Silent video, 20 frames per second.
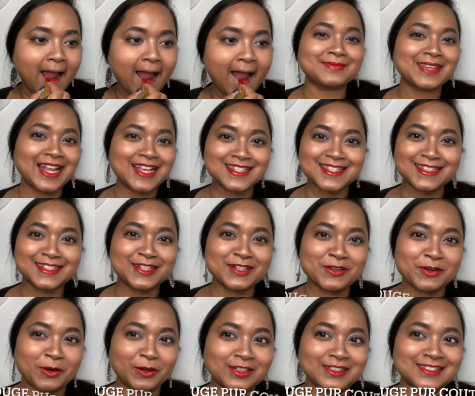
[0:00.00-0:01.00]
Isn't it
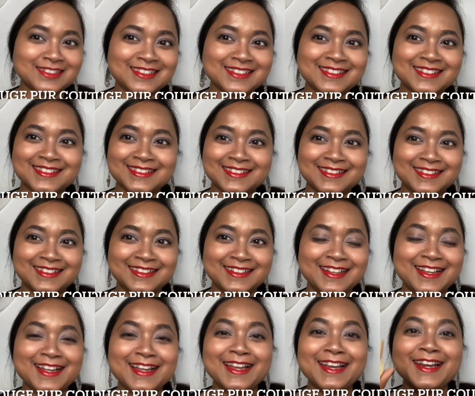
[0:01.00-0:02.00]
gorgeous?
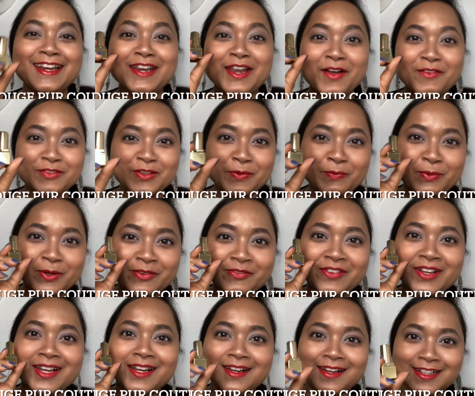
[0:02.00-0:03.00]
Love the
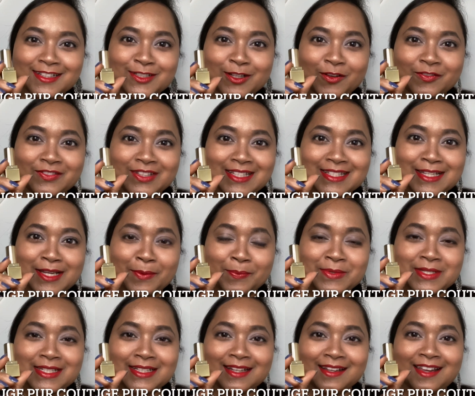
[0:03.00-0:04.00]
perfect cut of this
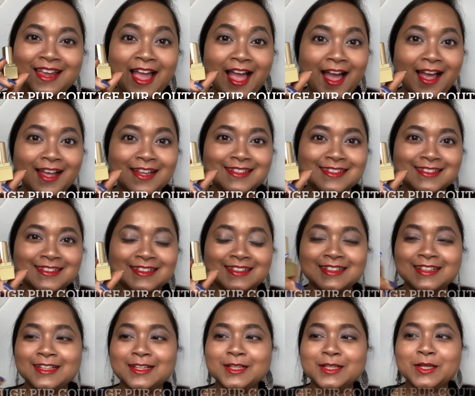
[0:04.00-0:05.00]
lipstick, and
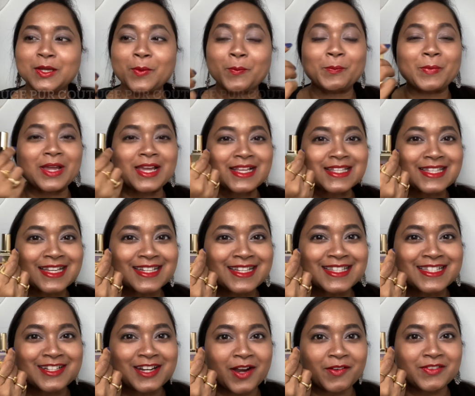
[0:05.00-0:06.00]
because it is
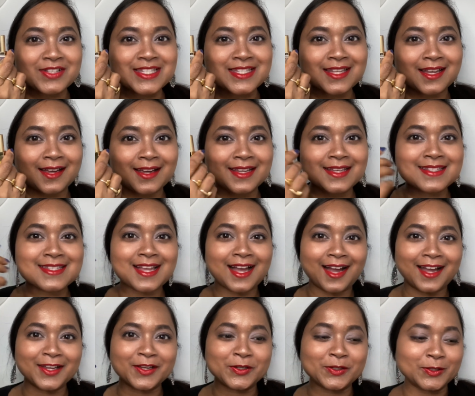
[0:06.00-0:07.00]
travel size,
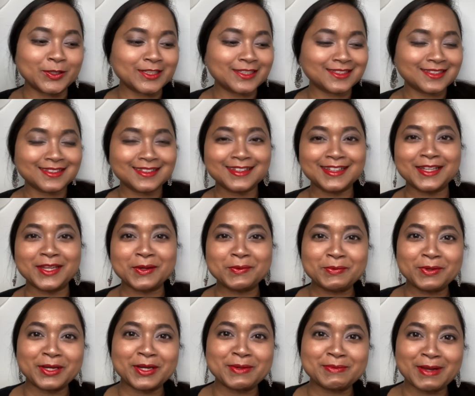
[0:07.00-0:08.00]
I could keep
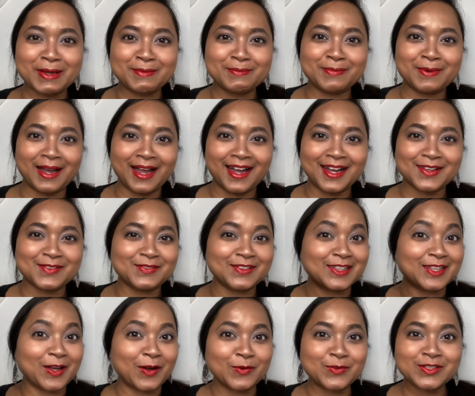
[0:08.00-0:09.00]
it in my bag
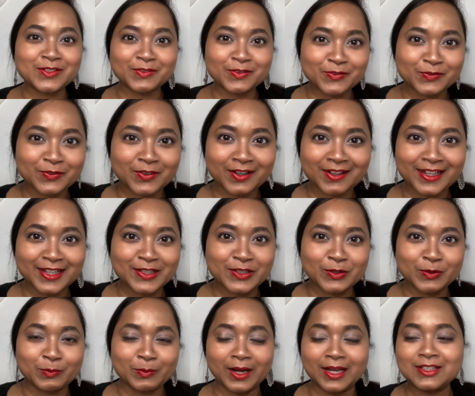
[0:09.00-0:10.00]
without even worrying too
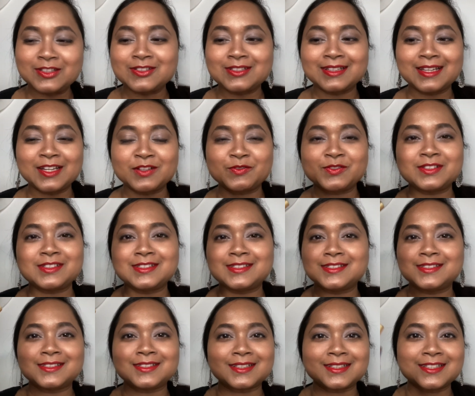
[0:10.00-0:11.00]
much. It
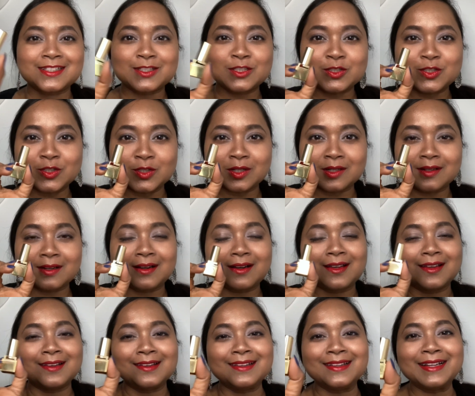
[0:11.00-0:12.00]
just took a
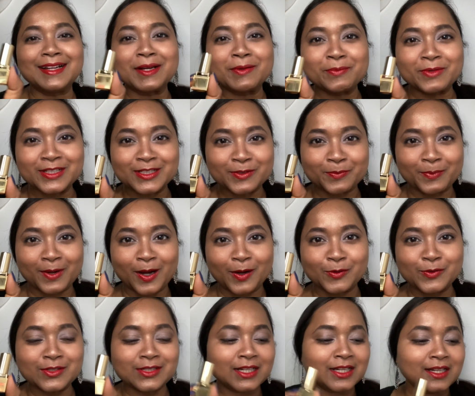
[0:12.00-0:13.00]
little
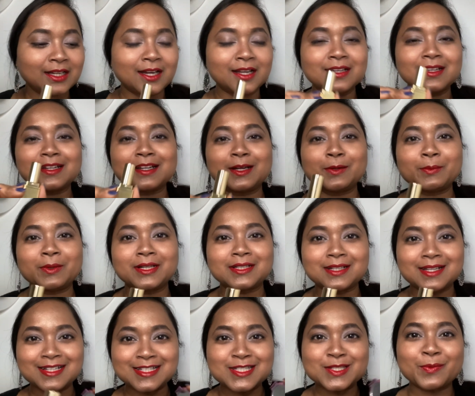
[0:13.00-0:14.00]
bit
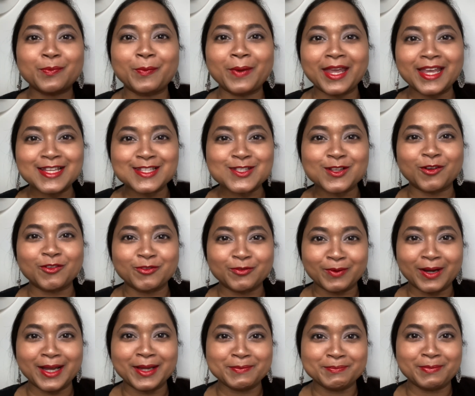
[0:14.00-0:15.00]
space of
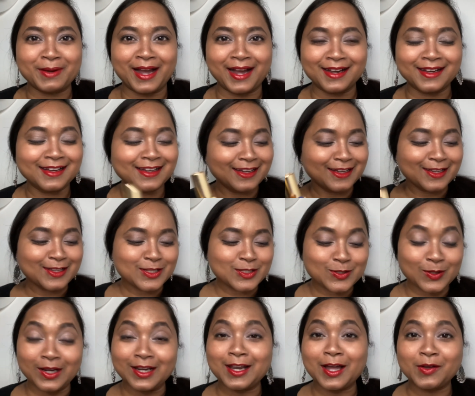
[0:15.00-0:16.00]
my bag. So
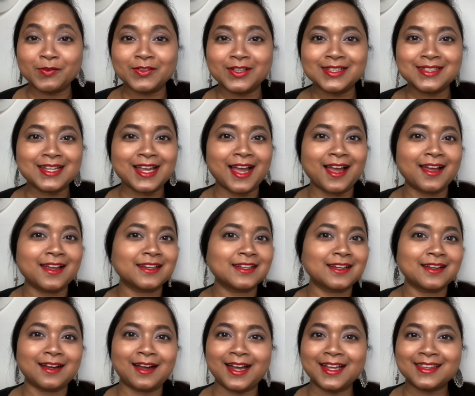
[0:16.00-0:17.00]
love it, and
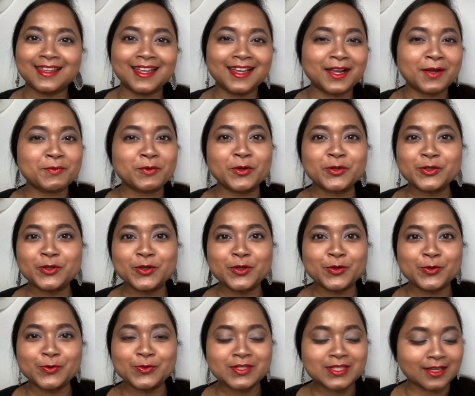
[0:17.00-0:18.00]
I think I'm going to
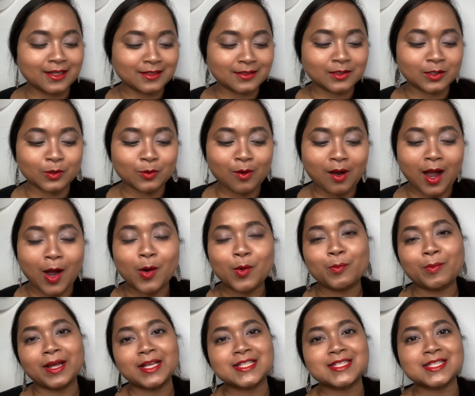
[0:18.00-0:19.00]
use it throughout
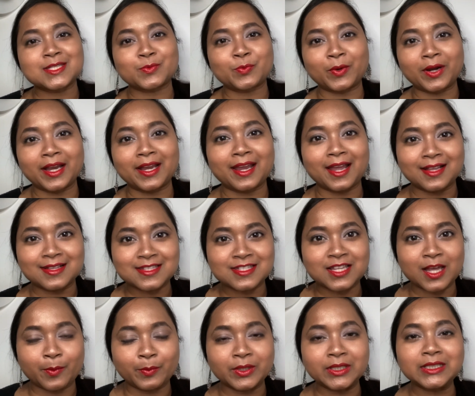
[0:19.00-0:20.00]
my spring and
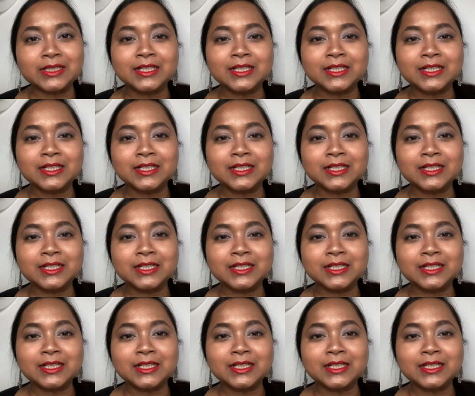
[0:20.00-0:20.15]
summer.